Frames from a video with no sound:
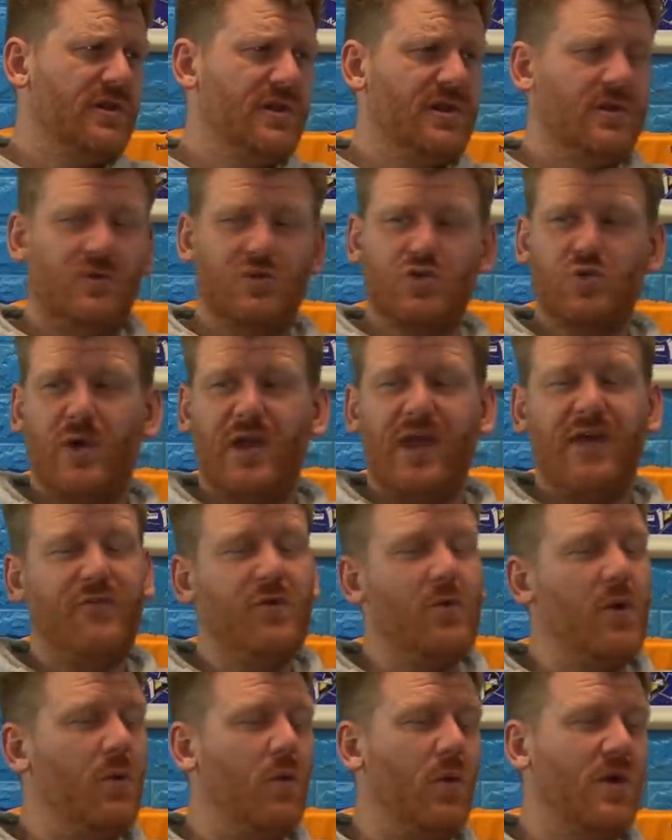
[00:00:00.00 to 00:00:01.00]
You know, it's what
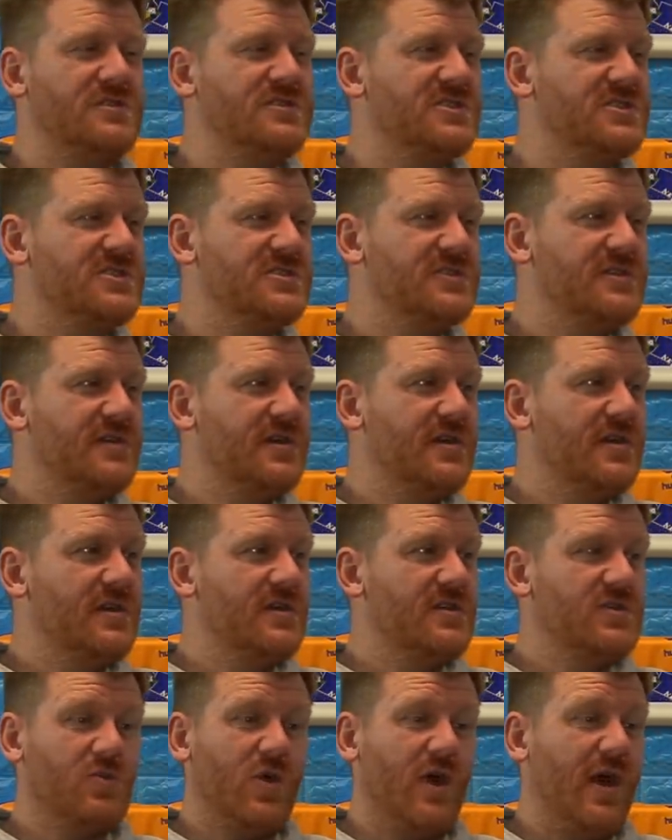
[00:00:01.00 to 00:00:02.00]
everyone wants.
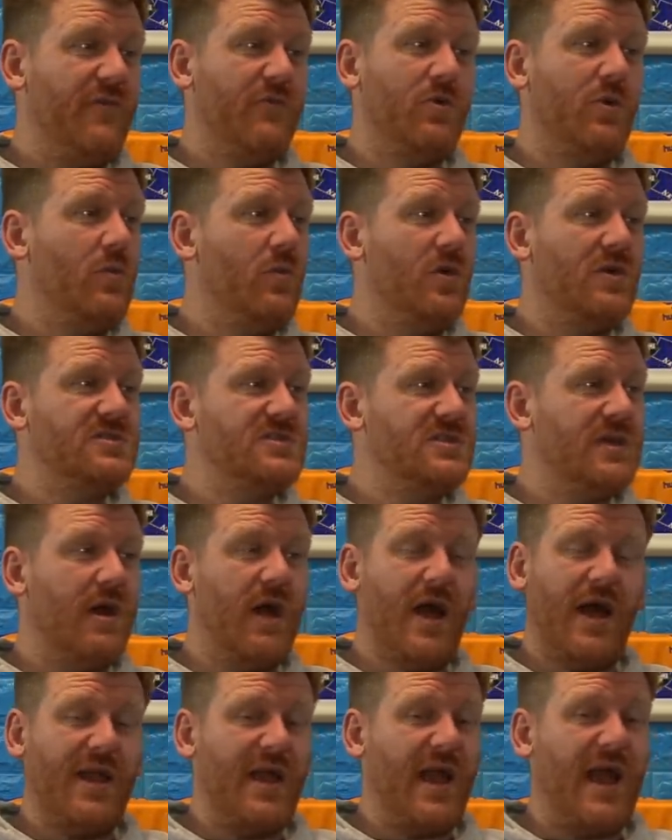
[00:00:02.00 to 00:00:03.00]
It's what everyone wants now.
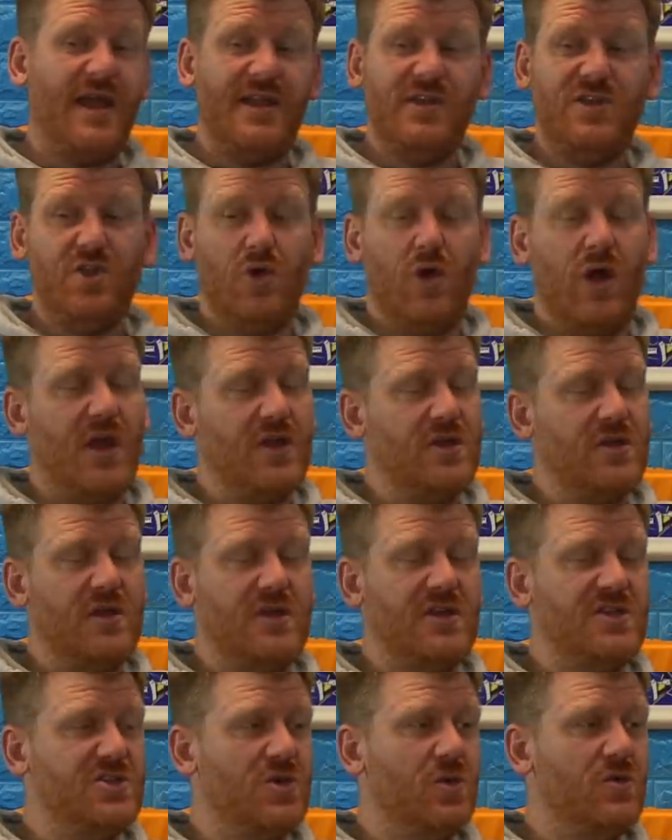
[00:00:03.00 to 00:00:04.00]
And
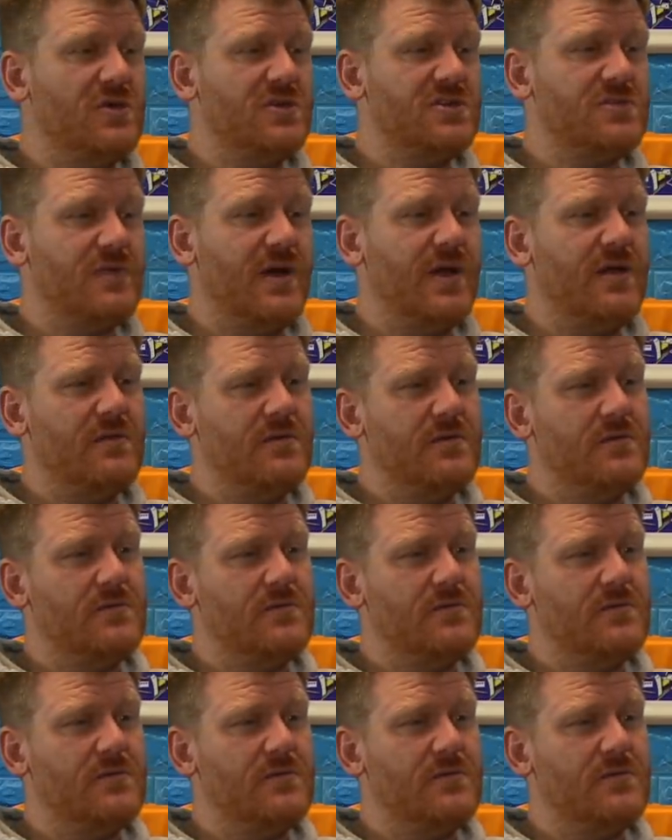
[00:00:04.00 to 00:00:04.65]
he's young as well.